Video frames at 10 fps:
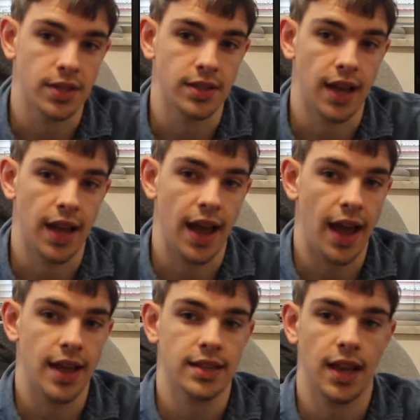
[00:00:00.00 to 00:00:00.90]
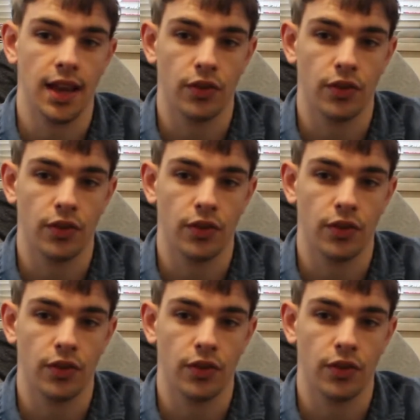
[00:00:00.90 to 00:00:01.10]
is that it has a